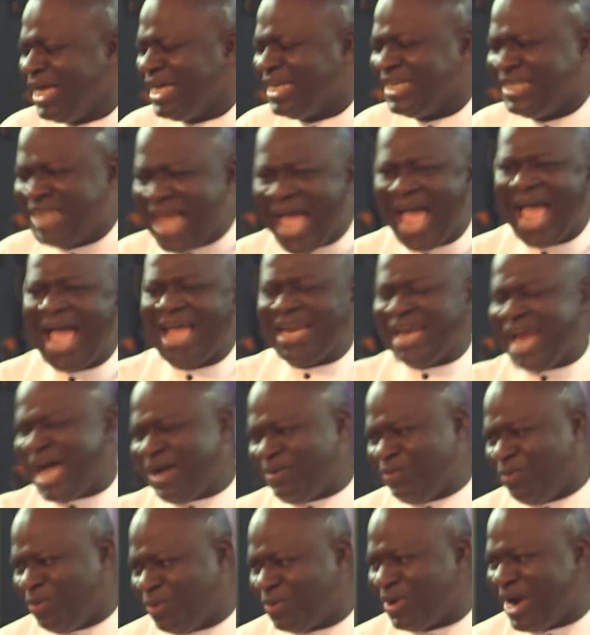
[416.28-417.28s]
Then
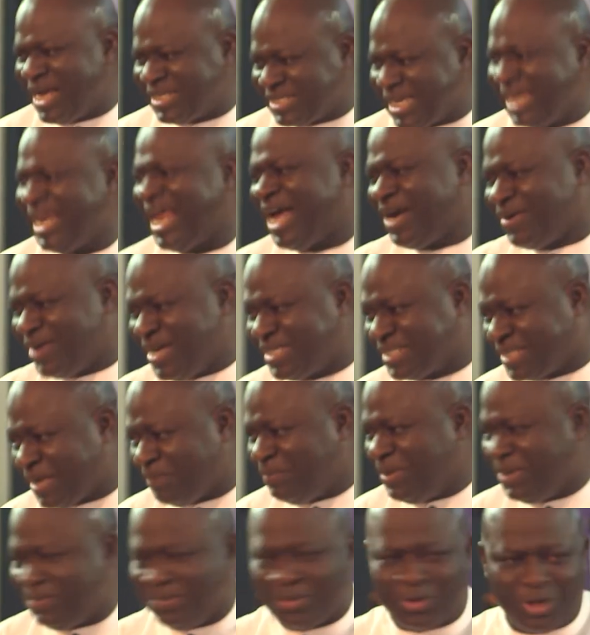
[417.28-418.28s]
we'll tell her rest a
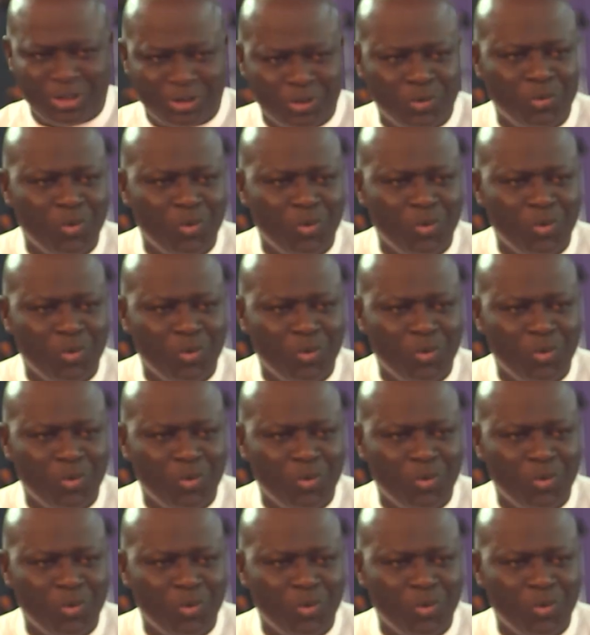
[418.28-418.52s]
bit because the